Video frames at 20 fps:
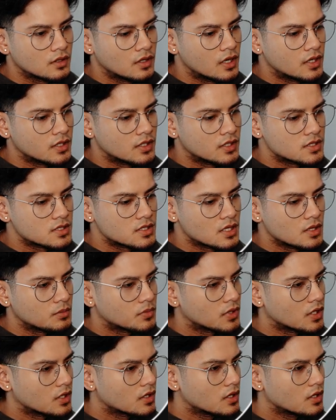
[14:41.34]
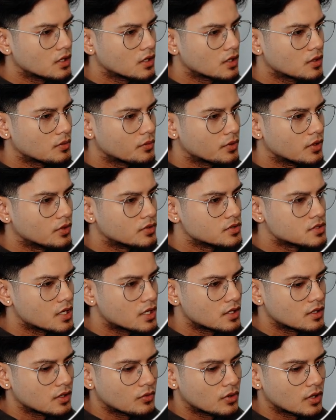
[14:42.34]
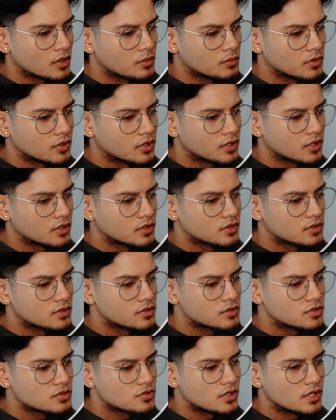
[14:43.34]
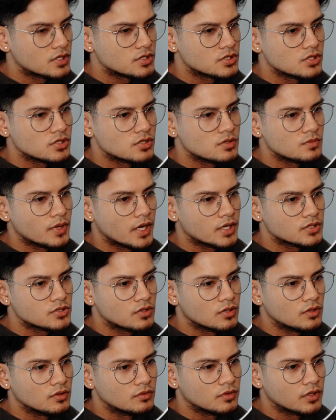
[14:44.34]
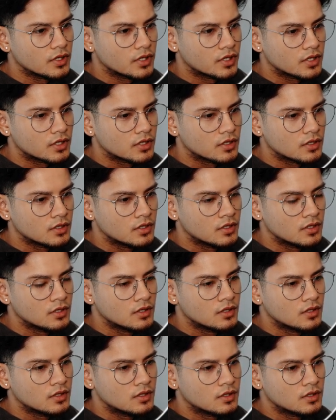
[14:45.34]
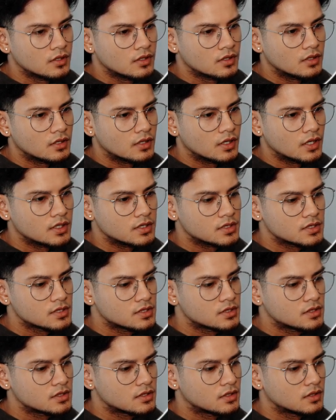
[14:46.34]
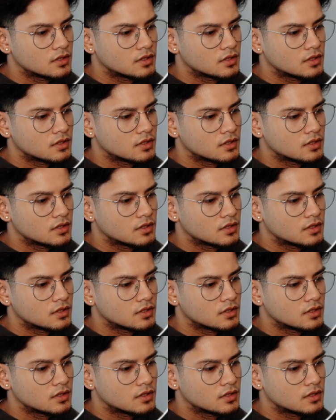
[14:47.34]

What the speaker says: And then same thing here, we're going to add a quick blur to transition back to no flicker. Nice.